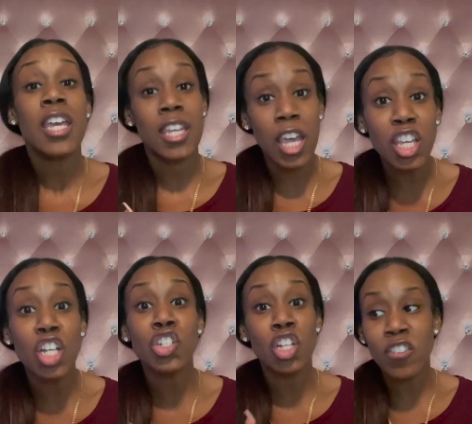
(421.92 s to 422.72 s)
Yeah,
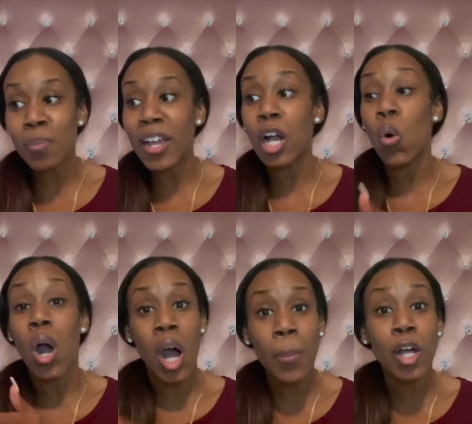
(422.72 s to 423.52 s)
your insurance might go
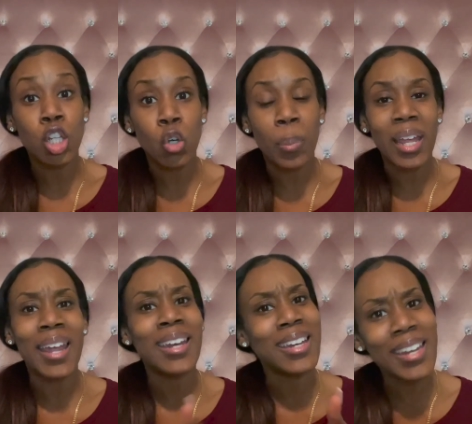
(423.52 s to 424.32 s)
up a little bit,
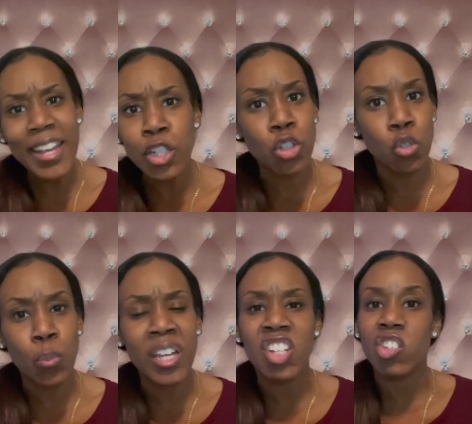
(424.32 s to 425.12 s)
and it needs to,
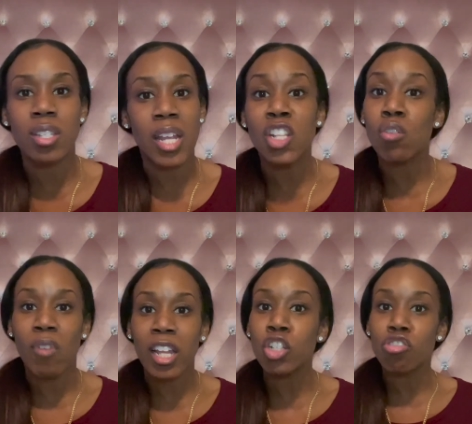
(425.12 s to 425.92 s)
because your son is a
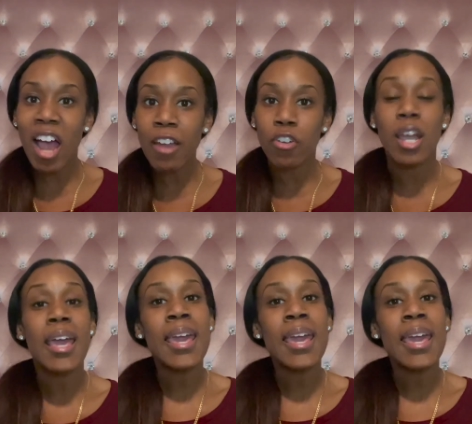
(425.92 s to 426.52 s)
reckless driver.